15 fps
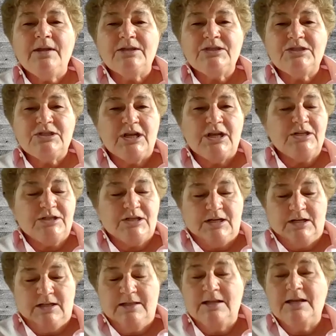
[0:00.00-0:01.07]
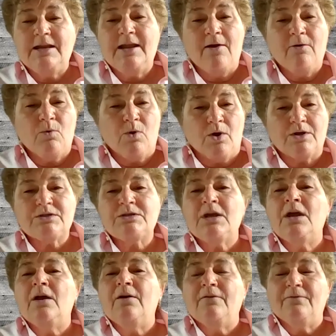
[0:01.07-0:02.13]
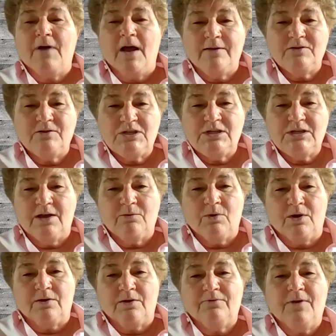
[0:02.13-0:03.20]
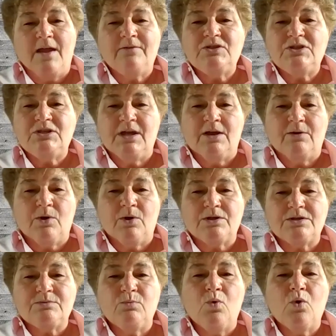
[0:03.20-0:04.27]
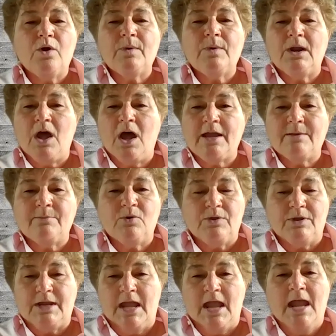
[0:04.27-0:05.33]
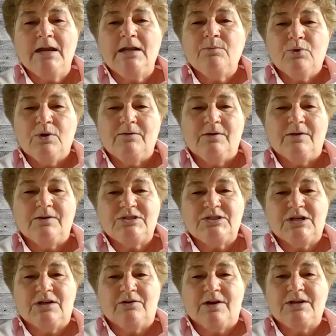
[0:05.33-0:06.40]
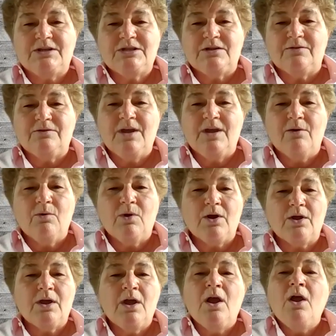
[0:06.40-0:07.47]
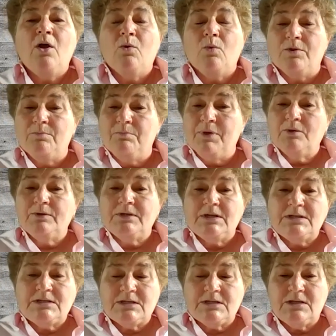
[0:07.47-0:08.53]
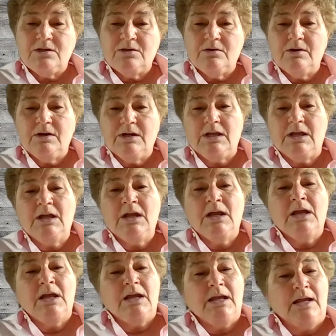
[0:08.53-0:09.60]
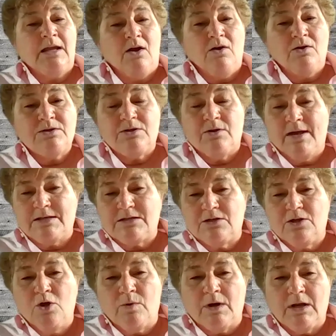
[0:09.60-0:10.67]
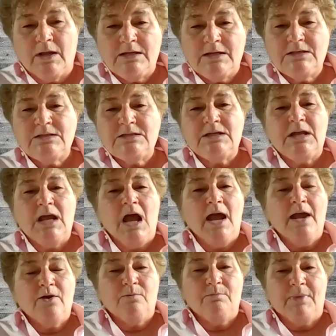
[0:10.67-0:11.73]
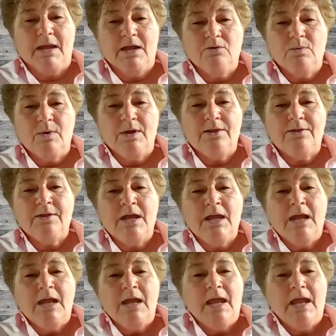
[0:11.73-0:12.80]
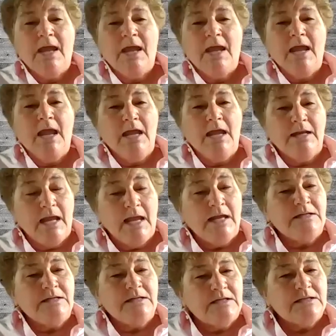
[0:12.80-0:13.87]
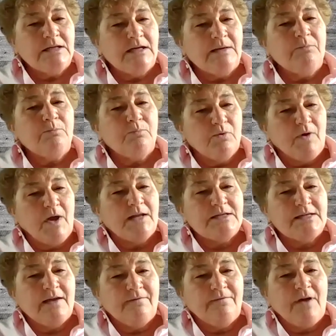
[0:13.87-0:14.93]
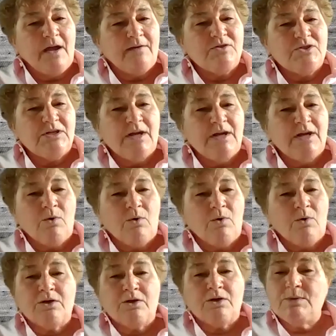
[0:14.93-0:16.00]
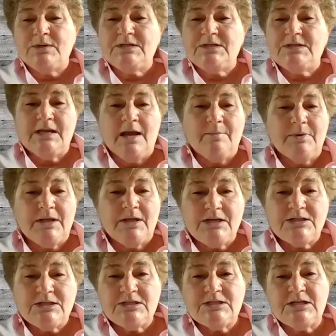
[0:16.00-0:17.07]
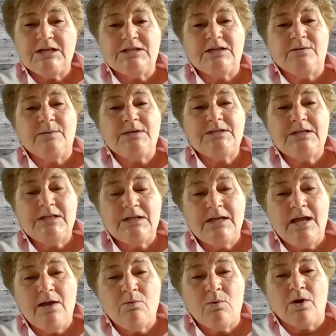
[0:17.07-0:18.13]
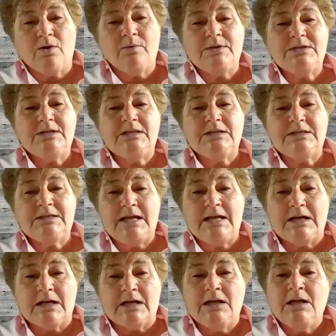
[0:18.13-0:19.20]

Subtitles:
is changing, the networks, 5G network. The 5G network is more reliable than any previous generation of network with built-in security. It also has lower latency, higher bandwidth, and AT&T provides that 5G network. So we see the applications changing, we see the network, we see the data.